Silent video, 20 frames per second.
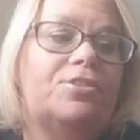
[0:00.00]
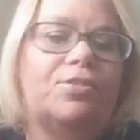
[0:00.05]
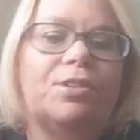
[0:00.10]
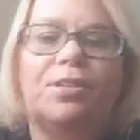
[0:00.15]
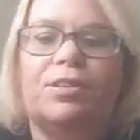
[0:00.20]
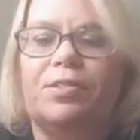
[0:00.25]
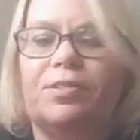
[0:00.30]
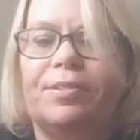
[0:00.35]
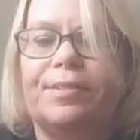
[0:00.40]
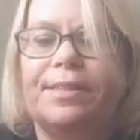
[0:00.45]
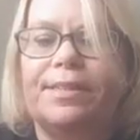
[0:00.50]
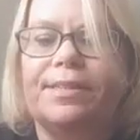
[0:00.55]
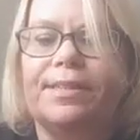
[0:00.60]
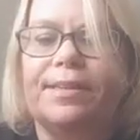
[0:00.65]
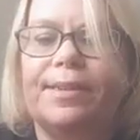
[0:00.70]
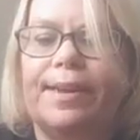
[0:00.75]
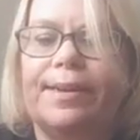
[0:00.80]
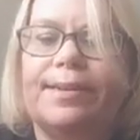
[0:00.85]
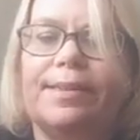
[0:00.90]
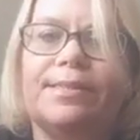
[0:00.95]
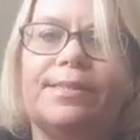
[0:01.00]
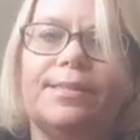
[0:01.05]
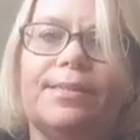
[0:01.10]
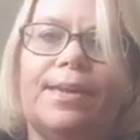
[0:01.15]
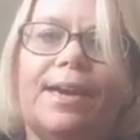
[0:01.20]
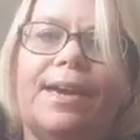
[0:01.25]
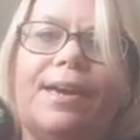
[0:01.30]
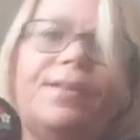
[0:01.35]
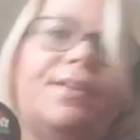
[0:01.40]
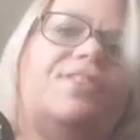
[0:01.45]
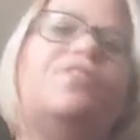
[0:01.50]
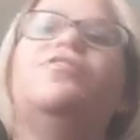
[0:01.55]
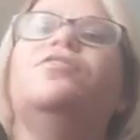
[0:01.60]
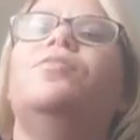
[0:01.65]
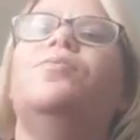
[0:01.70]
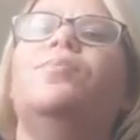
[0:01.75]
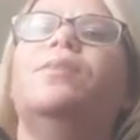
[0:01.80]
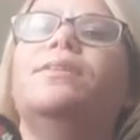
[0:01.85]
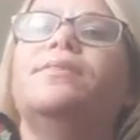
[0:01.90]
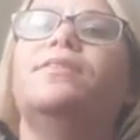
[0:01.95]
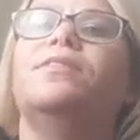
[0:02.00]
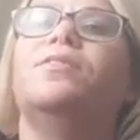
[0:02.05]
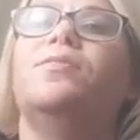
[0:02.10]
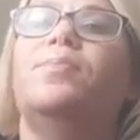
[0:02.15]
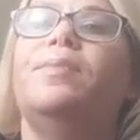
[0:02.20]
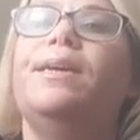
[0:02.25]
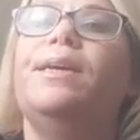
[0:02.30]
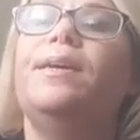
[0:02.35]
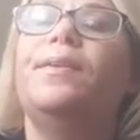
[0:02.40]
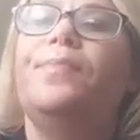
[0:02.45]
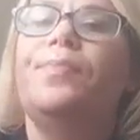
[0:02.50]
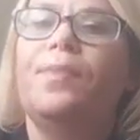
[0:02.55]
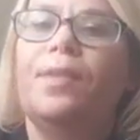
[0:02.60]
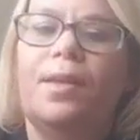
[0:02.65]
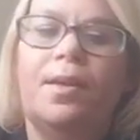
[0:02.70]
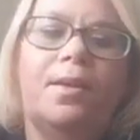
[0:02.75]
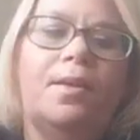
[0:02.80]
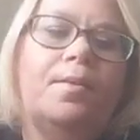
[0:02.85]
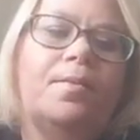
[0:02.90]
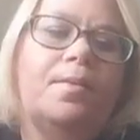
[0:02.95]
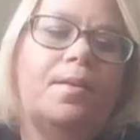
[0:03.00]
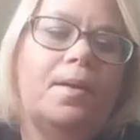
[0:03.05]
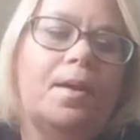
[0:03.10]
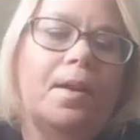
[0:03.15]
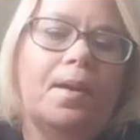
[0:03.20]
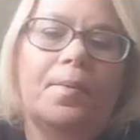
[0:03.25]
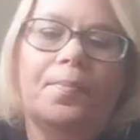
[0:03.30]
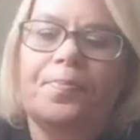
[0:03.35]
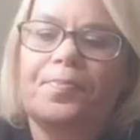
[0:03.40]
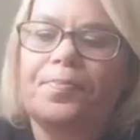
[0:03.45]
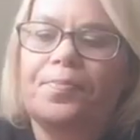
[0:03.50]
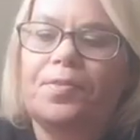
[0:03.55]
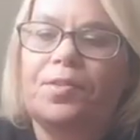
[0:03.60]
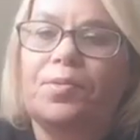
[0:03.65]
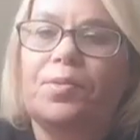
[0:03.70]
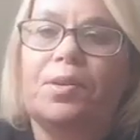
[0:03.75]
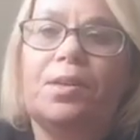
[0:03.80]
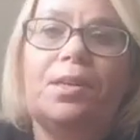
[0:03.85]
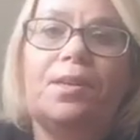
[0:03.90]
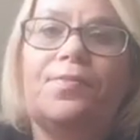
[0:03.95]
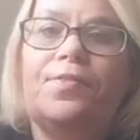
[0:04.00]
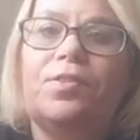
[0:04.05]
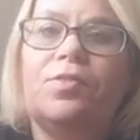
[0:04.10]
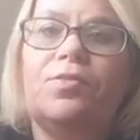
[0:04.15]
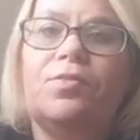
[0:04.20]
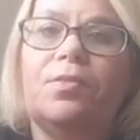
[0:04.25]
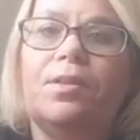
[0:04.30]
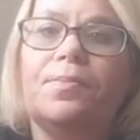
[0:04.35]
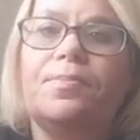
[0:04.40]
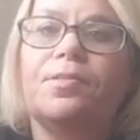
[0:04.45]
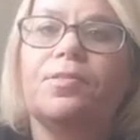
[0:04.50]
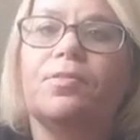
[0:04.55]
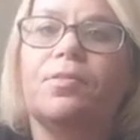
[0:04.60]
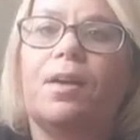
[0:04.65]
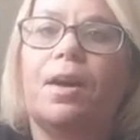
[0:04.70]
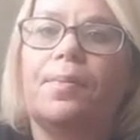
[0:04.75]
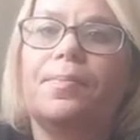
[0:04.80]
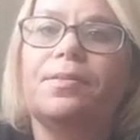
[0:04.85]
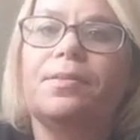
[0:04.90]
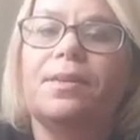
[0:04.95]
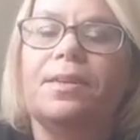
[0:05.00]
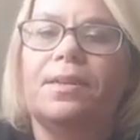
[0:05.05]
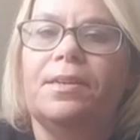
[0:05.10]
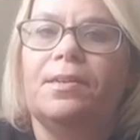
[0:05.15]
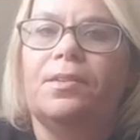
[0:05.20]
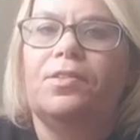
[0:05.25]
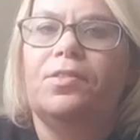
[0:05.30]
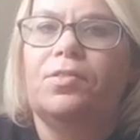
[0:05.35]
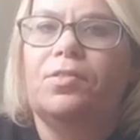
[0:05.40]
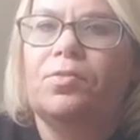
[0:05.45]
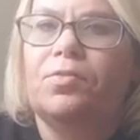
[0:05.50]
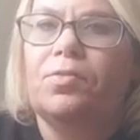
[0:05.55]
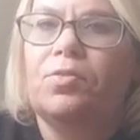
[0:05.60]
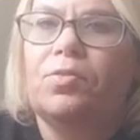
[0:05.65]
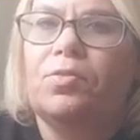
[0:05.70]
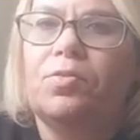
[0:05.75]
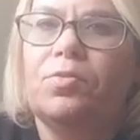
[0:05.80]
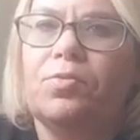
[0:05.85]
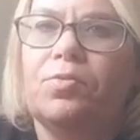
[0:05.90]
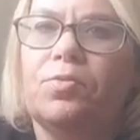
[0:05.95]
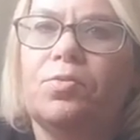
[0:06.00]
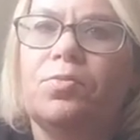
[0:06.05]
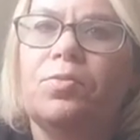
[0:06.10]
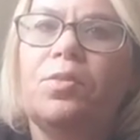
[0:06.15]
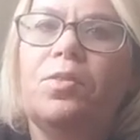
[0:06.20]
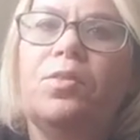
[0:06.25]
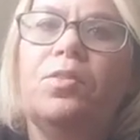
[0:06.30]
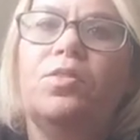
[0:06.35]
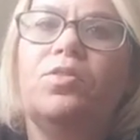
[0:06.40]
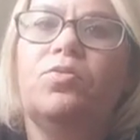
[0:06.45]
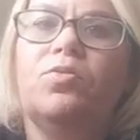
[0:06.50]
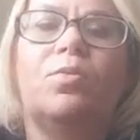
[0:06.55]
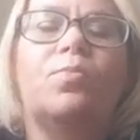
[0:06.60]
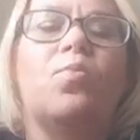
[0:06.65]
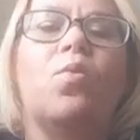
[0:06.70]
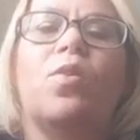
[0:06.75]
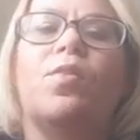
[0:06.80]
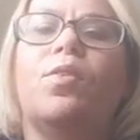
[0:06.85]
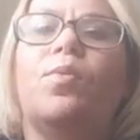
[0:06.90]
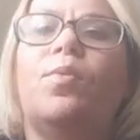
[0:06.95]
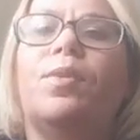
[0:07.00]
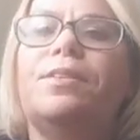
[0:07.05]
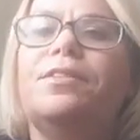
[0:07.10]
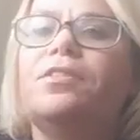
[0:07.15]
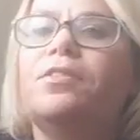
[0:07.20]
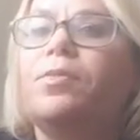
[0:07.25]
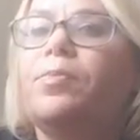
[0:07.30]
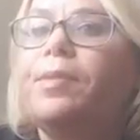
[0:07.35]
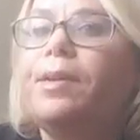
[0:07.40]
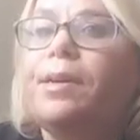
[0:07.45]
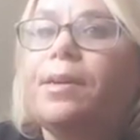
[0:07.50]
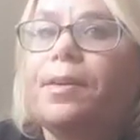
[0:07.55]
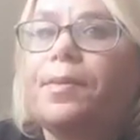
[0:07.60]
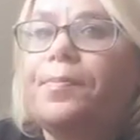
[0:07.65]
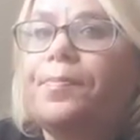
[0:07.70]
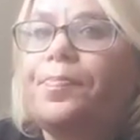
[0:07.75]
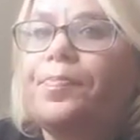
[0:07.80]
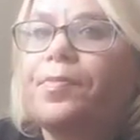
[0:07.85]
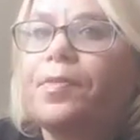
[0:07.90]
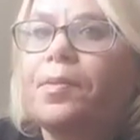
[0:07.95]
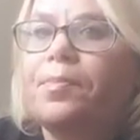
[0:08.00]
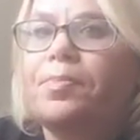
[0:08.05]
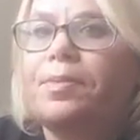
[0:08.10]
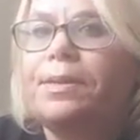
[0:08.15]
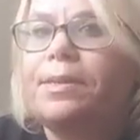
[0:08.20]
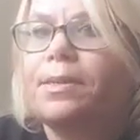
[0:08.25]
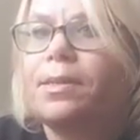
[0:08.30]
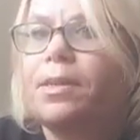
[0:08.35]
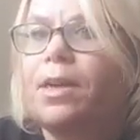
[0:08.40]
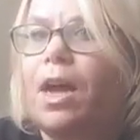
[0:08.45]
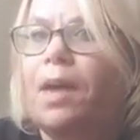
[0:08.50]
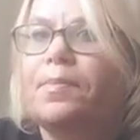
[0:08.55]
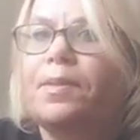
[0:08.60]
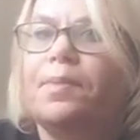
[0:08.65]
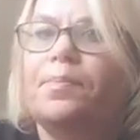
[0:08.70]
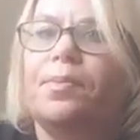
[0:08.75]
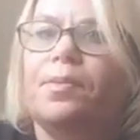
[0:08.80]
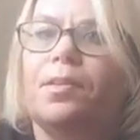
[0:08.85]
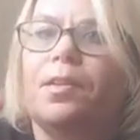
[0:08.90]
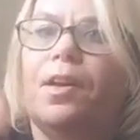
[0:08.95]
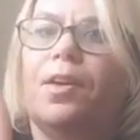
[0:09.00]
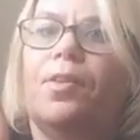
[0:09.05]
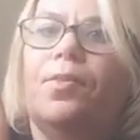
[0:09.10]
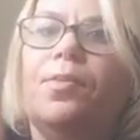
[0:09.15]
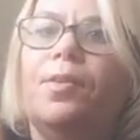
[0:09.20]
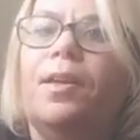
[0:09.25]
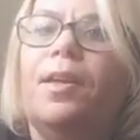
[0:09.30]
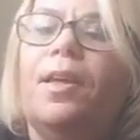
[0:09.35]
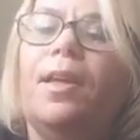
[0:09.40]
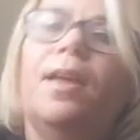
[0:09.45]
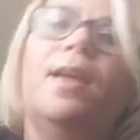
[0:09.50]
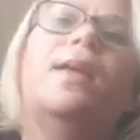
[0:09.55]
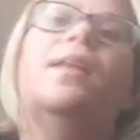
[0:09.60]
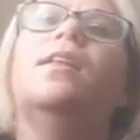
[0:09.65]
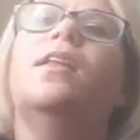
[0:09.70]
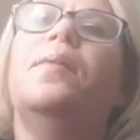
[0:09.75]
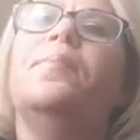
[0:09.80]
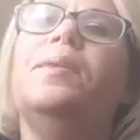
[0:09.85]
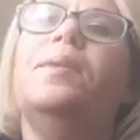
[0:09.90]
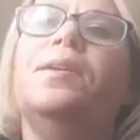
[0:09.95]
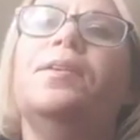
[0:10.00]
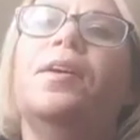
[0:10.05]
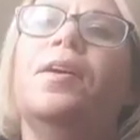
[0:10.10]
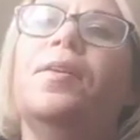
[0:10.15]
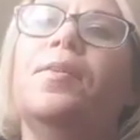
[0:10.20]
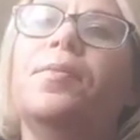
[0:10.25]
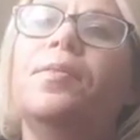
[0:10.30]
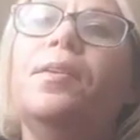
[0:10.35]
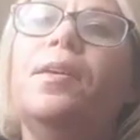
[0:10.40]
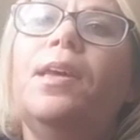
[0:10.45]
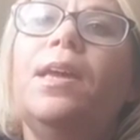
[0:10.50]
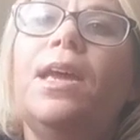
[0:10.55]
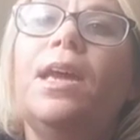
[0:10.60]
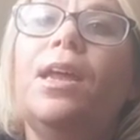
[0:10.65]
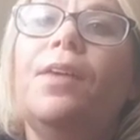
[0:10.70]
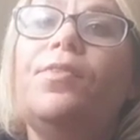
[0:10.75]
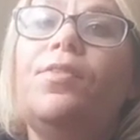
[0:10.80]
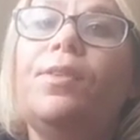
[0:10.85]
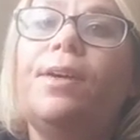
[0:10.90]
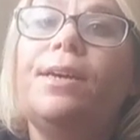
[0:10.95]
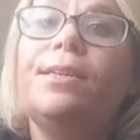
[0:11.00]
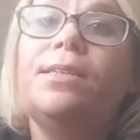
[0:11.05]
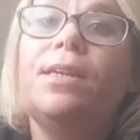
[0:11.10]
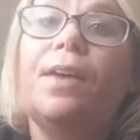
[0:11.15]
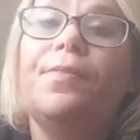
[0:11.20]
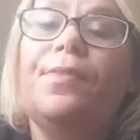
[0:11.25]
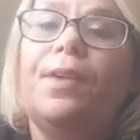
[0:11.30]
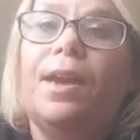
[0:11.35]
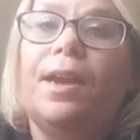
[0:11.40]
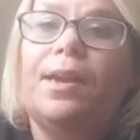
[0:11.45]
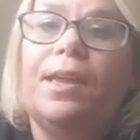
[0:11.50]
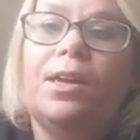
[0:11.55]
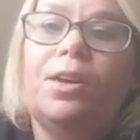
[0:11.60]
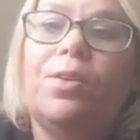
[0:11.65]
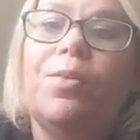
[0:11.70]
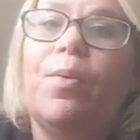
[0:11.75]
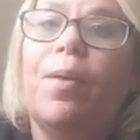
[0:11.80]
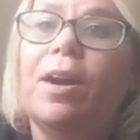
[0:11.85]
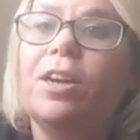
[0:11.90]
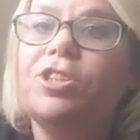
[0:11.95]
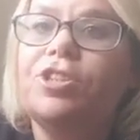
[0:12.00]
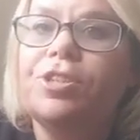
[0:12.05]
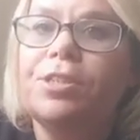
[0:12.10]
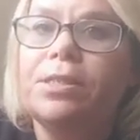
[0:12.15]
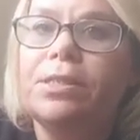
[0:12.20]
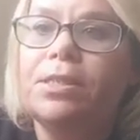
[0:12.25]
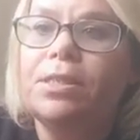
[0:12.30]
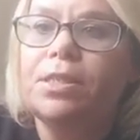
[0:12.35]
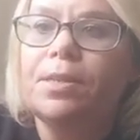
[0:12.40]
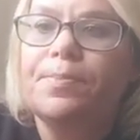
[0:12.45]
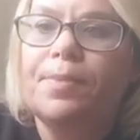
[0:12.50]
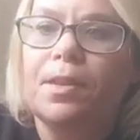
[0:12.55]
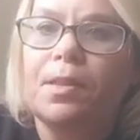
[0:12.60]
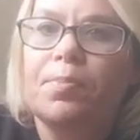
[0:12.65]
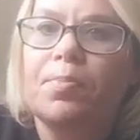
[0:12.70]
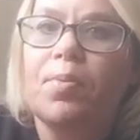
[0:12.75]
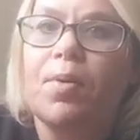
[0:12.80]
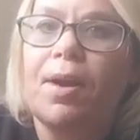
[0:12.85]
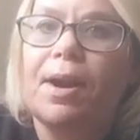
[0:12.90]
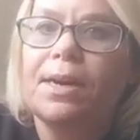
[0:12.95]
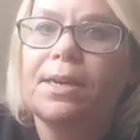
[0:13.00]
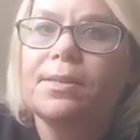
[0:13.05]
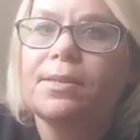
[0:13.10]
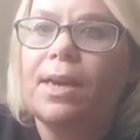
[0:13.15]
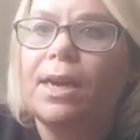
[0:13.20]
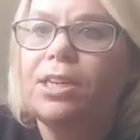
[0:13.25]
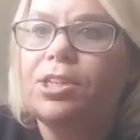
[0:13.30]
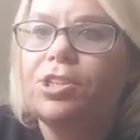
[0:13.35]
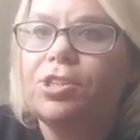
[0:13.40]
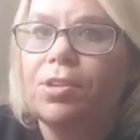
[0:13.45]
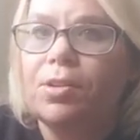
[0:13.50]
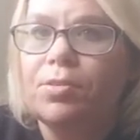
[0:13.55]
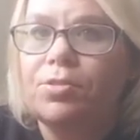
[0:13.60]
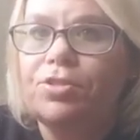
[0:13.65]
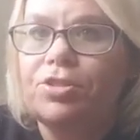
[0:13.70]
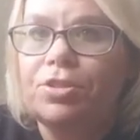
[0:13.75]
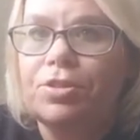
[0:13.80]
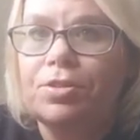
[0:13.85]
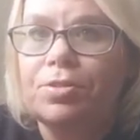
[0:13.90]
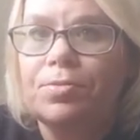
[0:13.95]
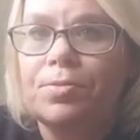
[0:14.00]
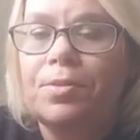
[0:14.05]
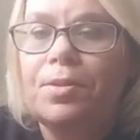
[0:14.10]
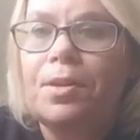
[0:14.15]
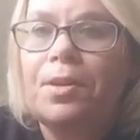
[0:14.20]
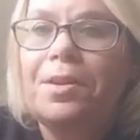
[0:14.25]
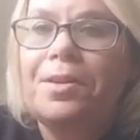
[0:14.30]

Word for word: enjoy doing this. And like I said, I only do it once a week. Um, do any of you do lip scrubs? And do you do it more than once a week? Please comment below and let me know. And if you guys have any questions about the products I showed you,